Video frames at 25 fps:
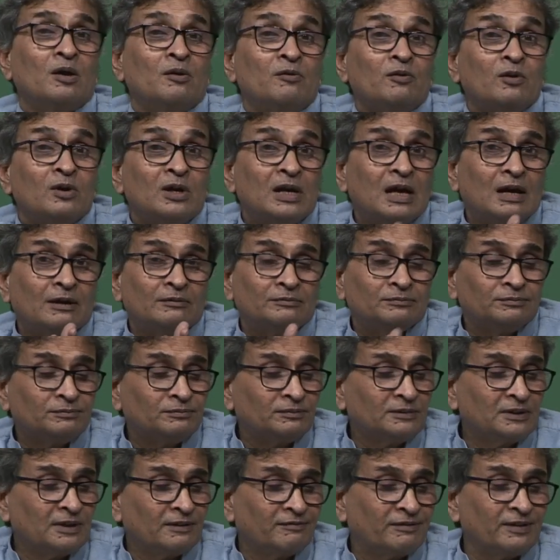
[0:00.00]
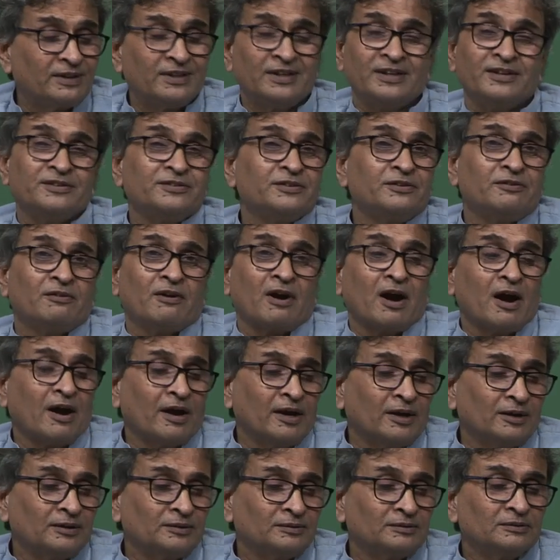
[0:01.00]
We would love that everything is dry.
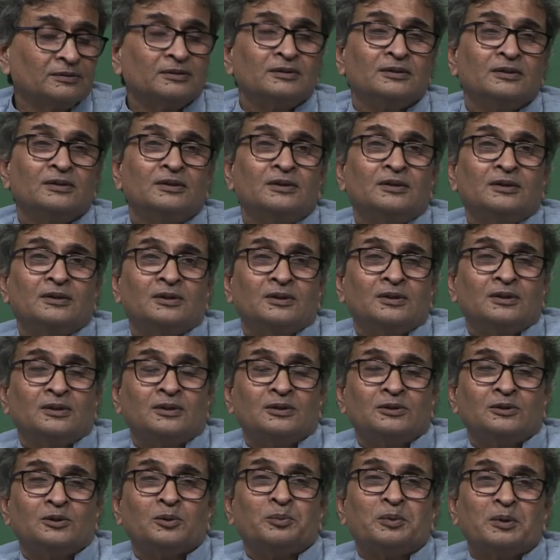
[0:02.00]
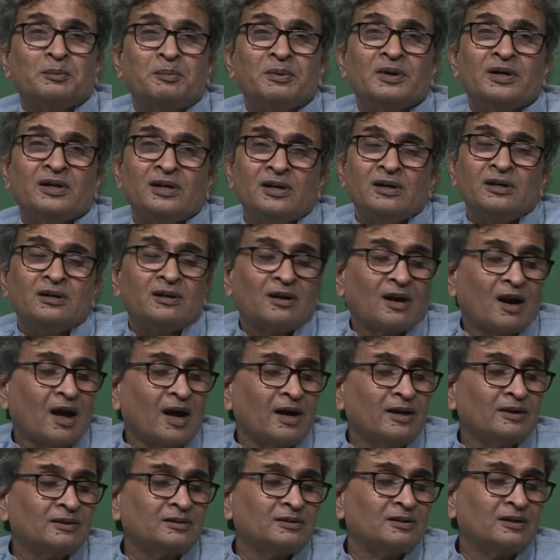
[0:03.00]
So, people did
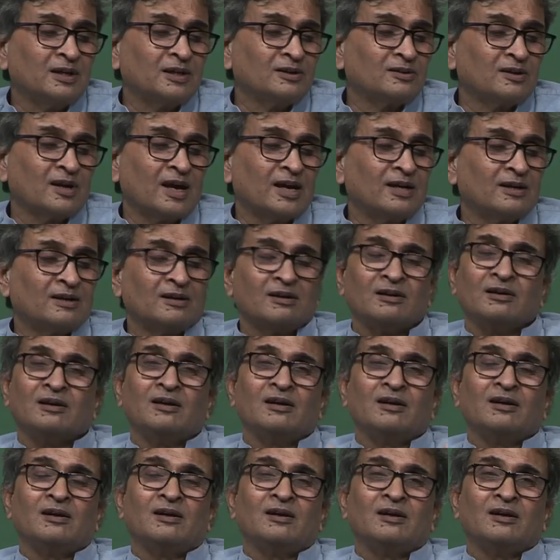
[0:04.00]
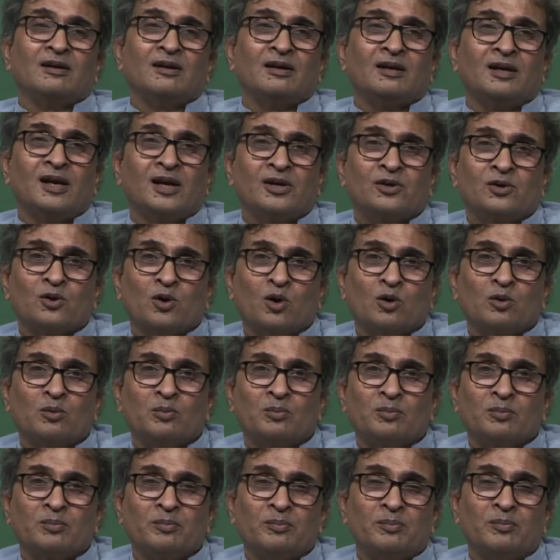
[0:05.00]
try things like
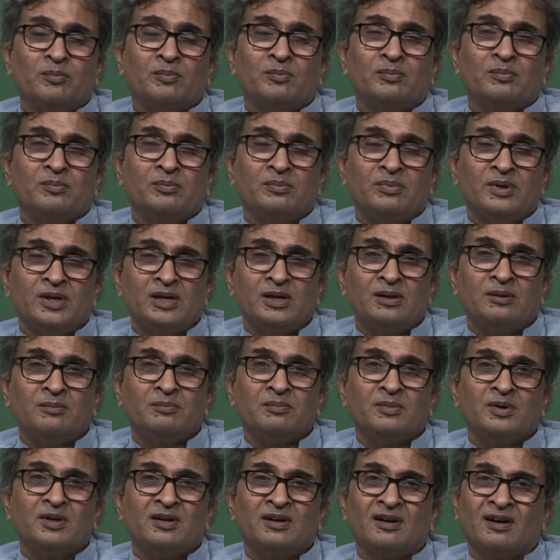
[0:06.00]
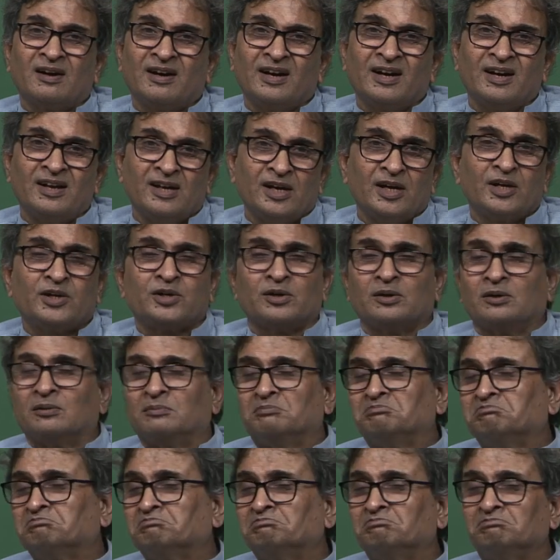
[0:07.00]
electron beam irradiation.
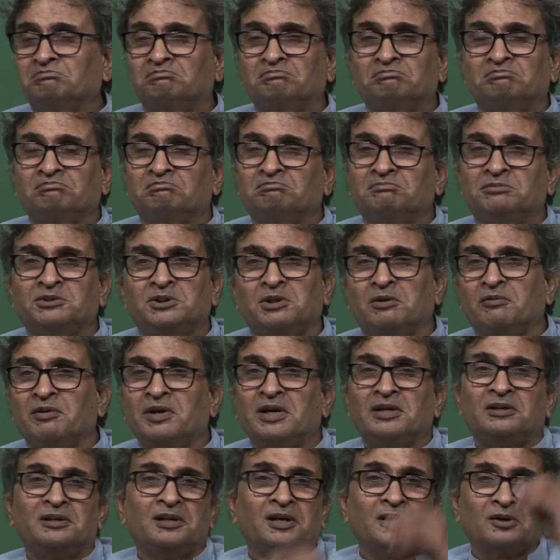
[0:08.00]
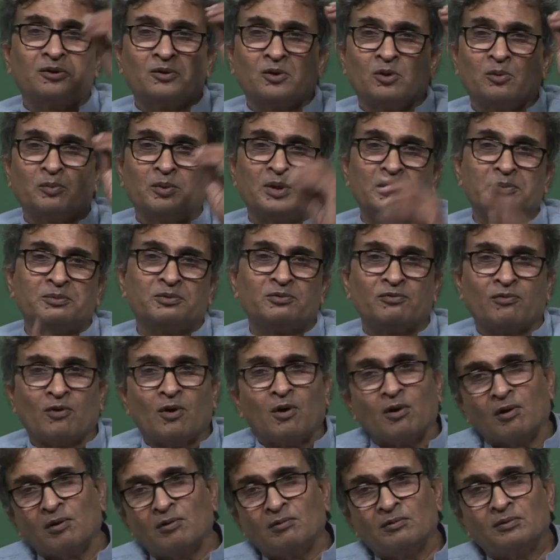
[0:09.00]
So, where the electron beams
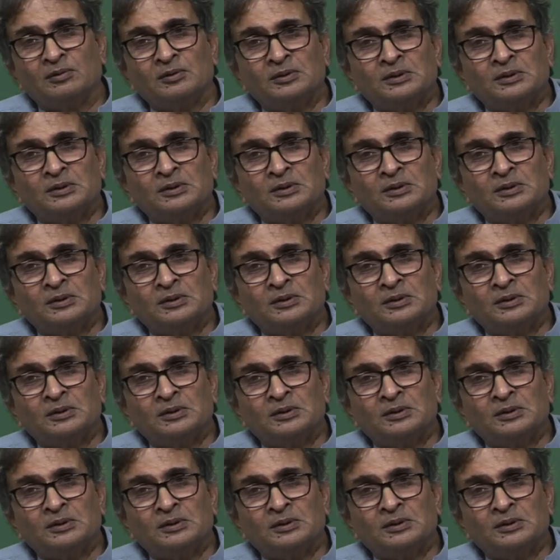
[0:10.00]
fall